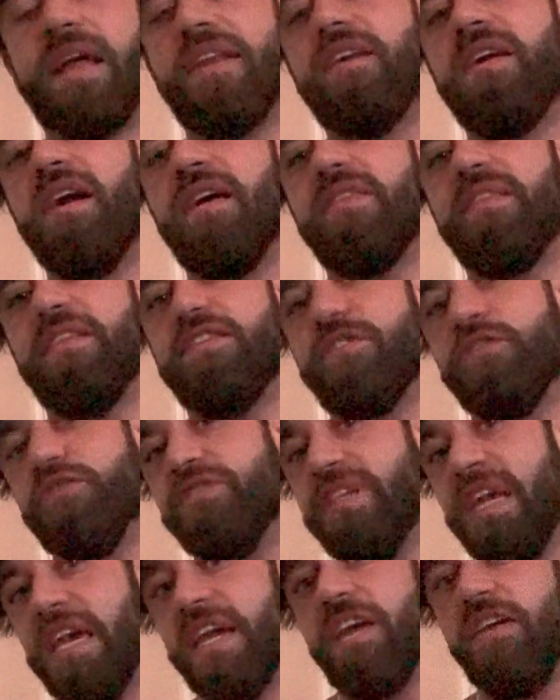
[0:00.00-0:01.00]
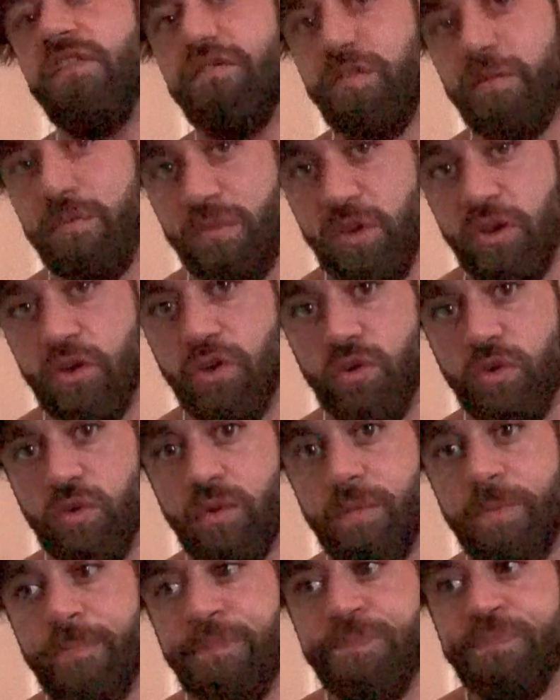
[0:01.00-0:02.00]
cut that they're taking from
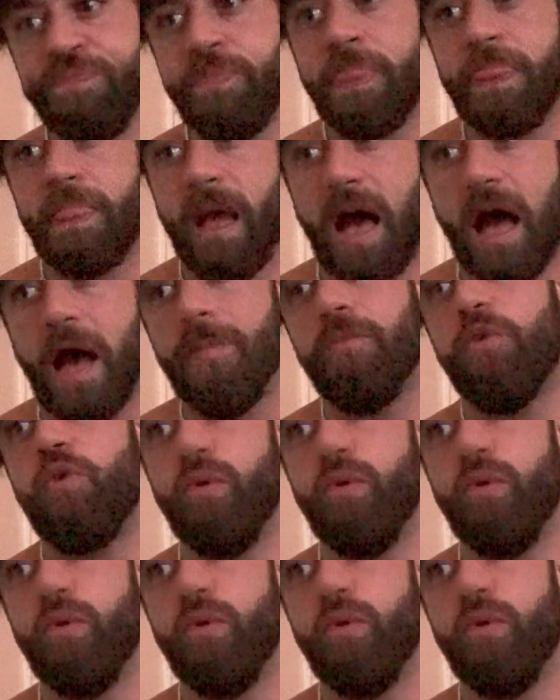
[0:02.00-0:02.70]
you, I'm